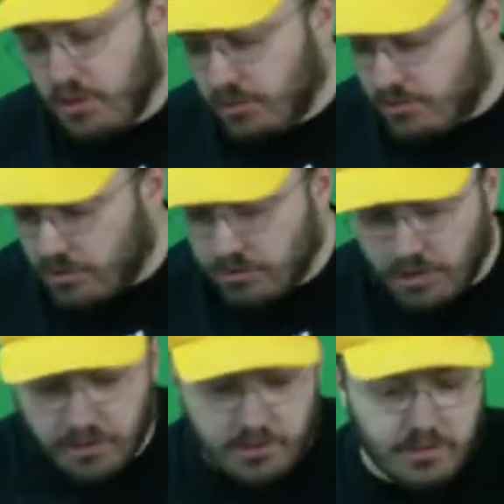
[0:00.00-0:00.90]
It's
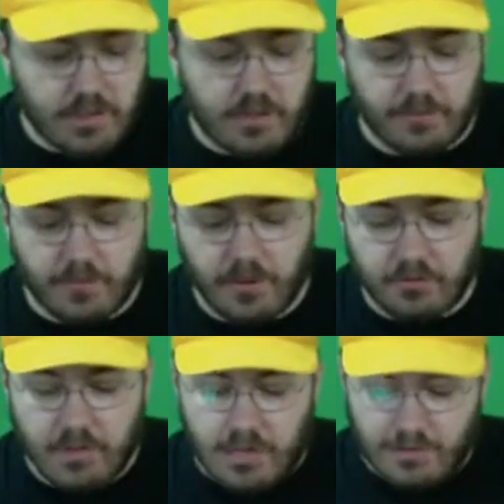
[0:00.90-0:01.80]
hard to tell.
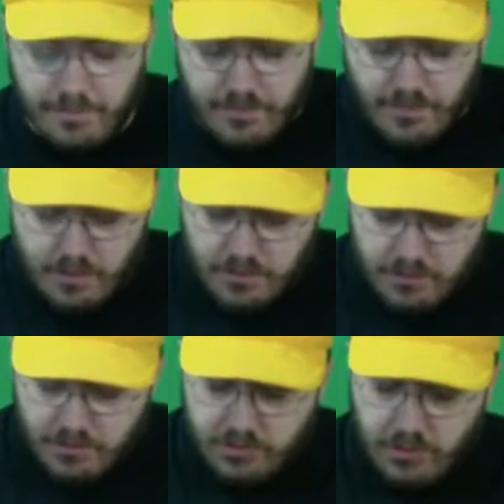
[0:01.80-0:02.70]
Okay,
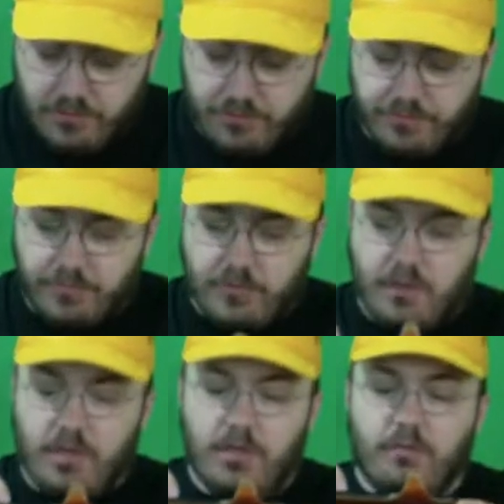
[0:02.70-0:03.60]
so.
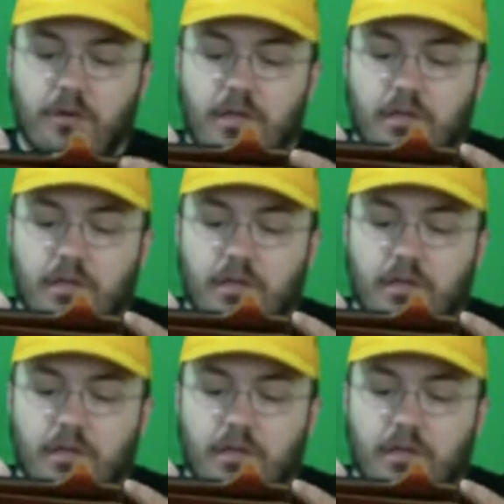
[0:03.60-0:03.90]
Anyway,